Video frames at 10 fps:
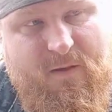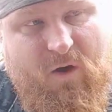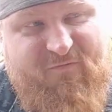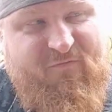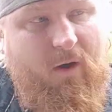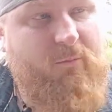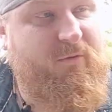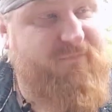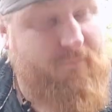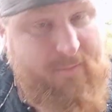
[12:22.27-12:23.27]
I find
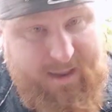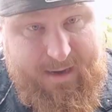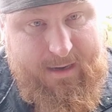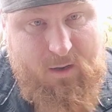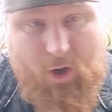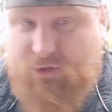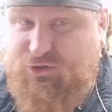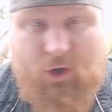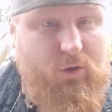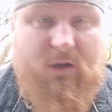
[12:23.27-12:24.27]
with me, I
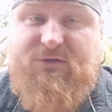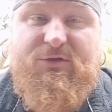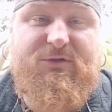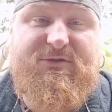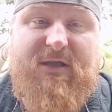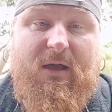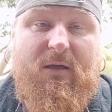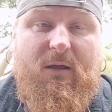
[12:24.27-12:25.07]
don't like to use that.